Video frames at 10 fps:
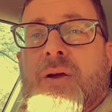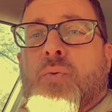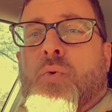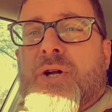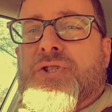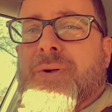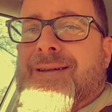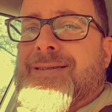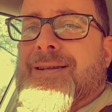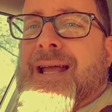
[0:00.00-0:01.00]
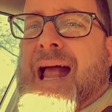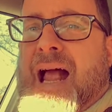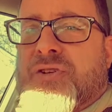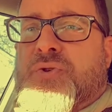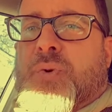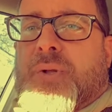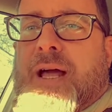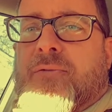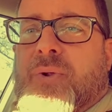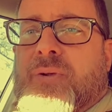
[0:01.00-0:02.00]
Once you get to the astral
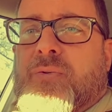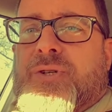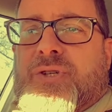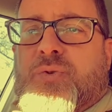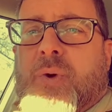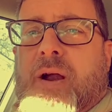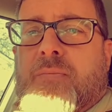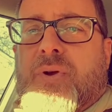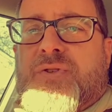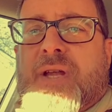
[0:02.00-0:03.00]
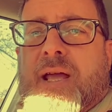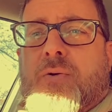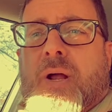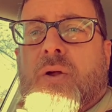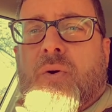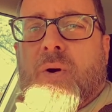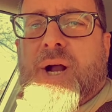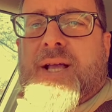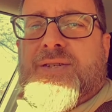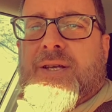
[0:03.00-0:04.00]
level, which is where most
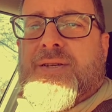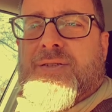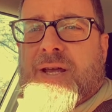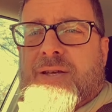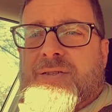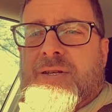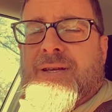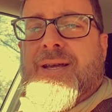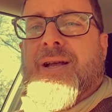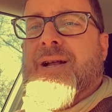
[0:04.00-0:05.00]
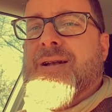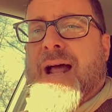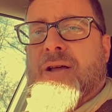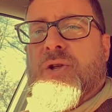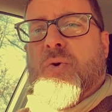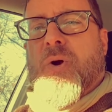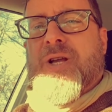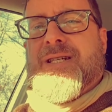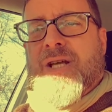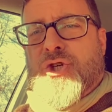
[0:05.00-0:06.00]
egregores exist, now you are
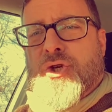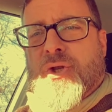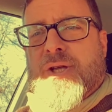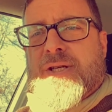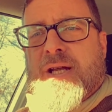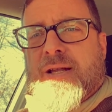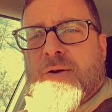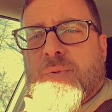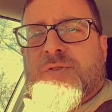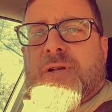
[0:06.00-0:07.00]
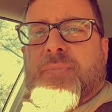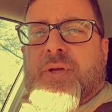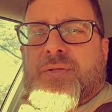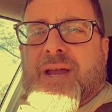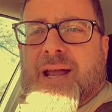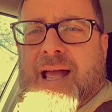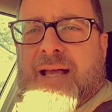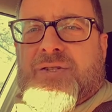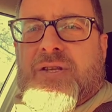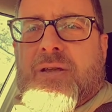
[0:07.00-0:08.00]
additionally dealing with something that
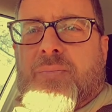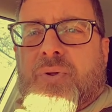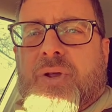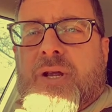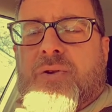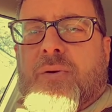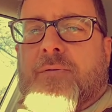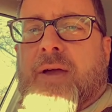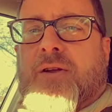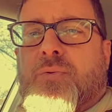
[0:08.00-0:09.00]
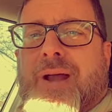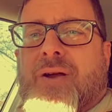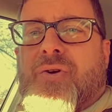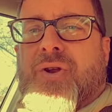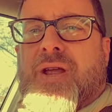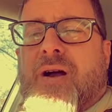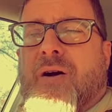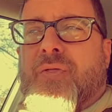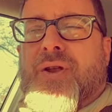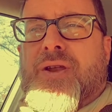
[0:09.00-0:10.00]
has the ability to affect reality
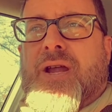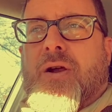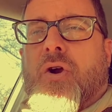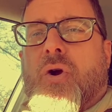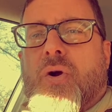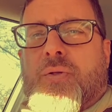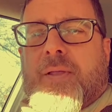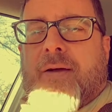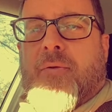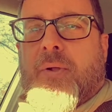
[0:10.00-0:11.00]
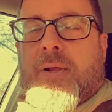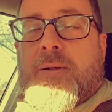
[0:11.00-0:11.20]
on the near Earth level,